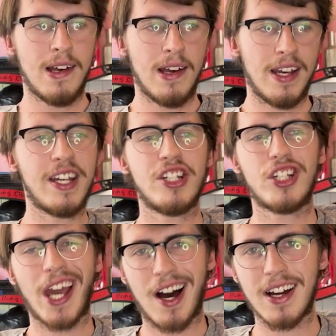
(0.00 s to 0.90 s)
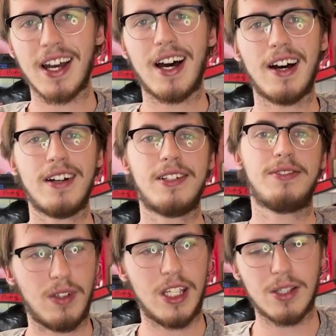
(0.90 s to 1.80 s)
He's younger.
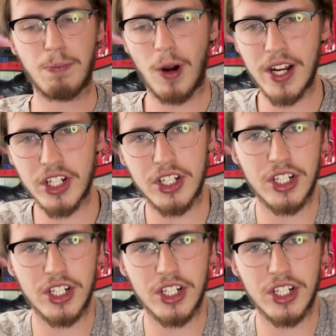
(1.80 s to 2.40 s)
His pressure's